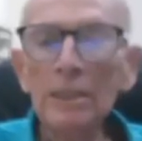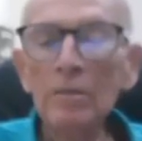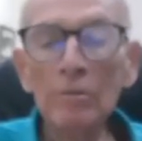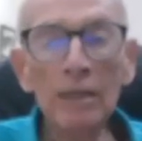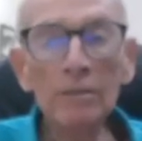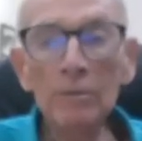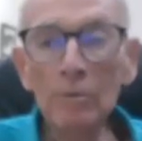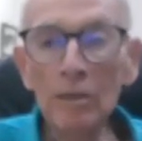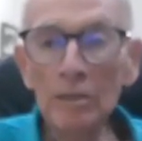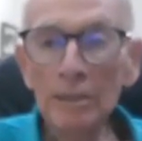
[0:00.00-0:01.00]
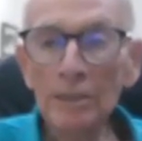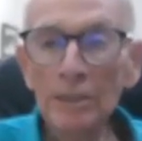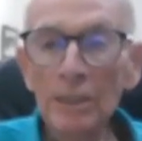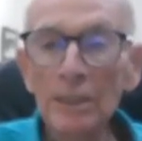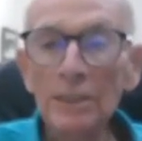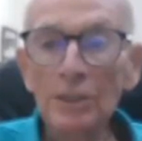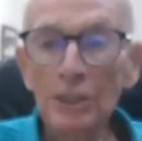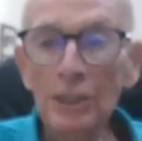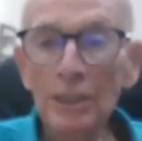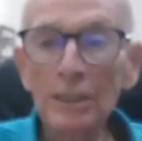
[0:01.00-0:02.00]
around New Orleans,
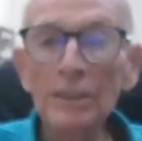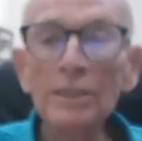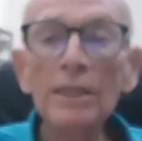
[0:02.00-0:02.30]
she's